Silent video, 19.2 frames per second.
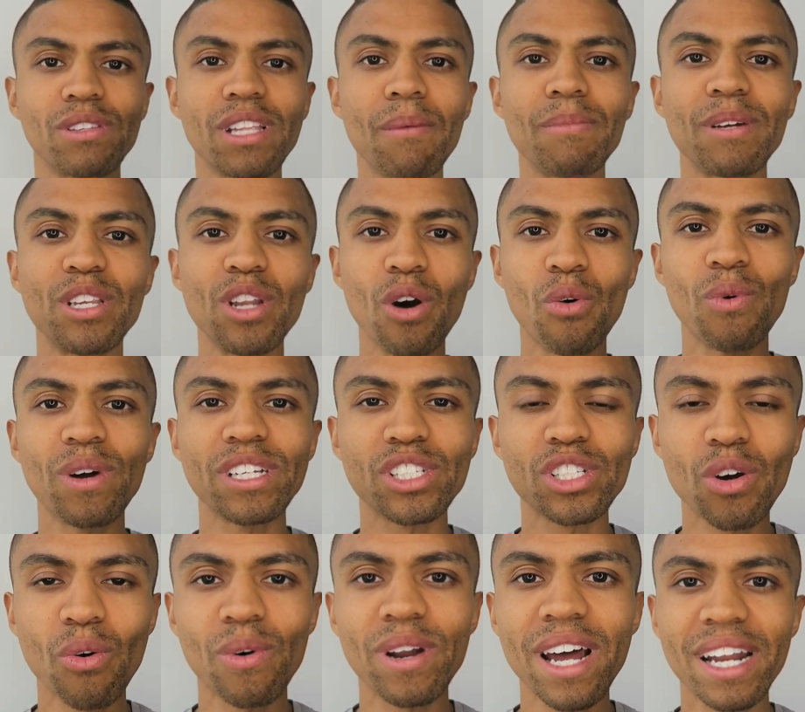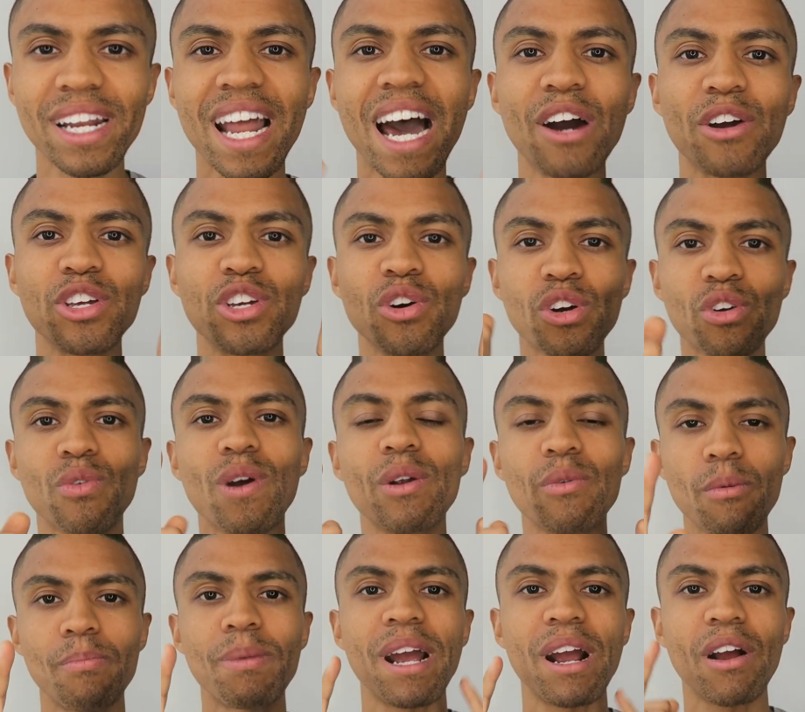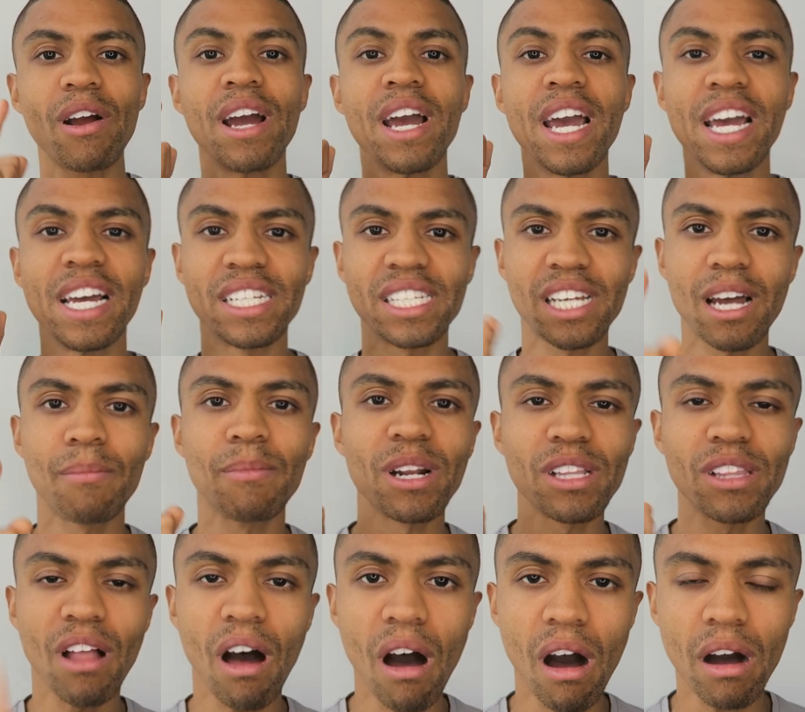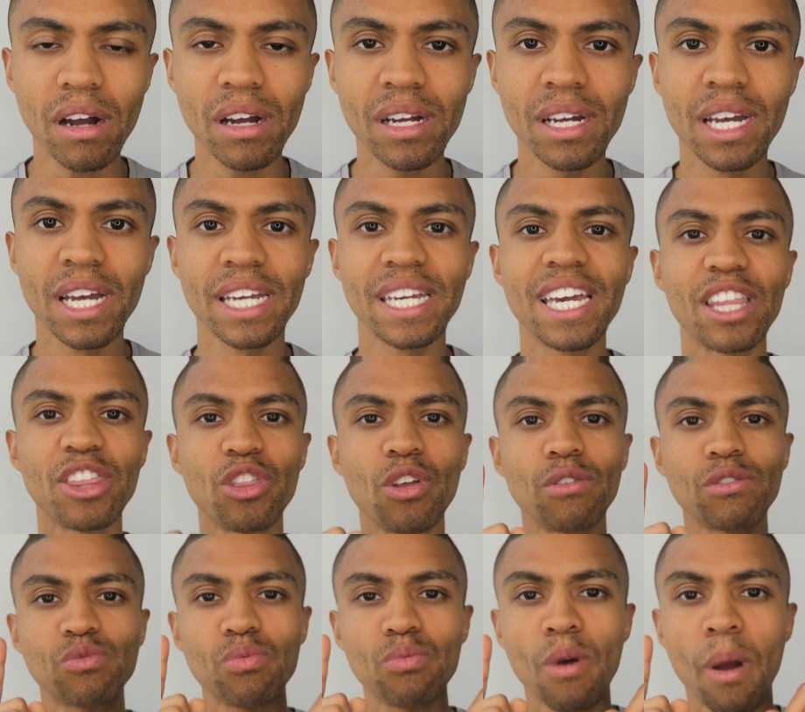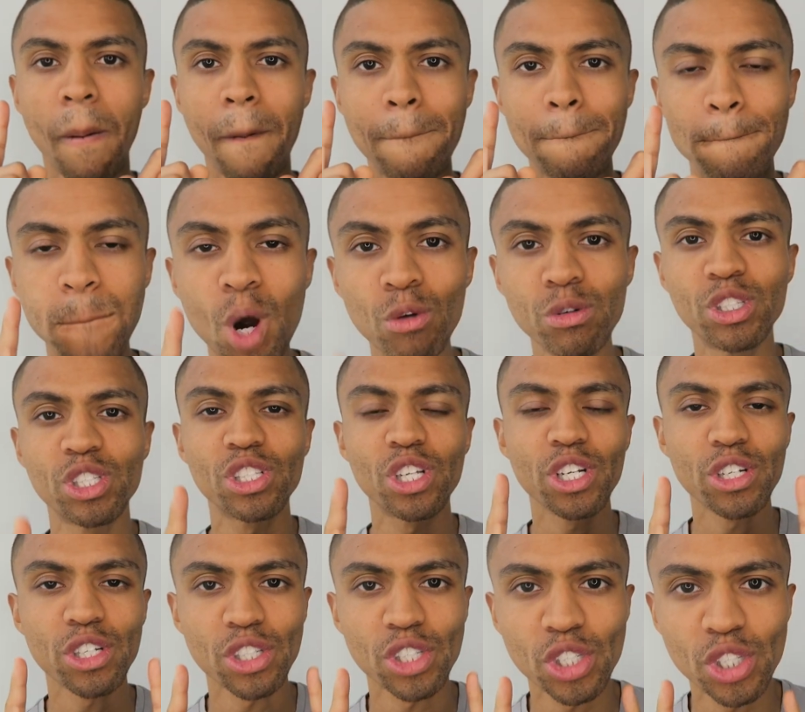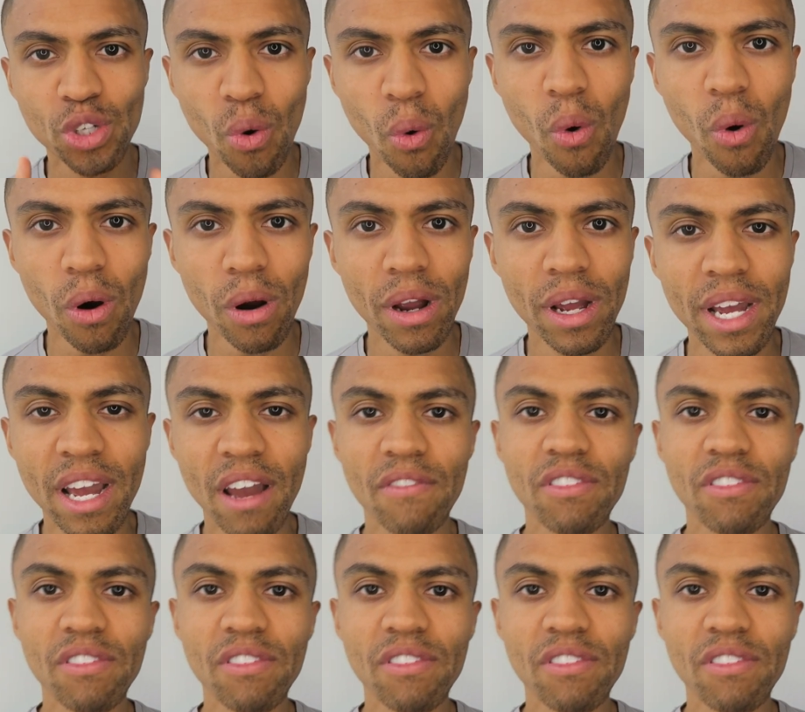Let me know what is going on and how your credit repair is coming along, getting those boost to your score.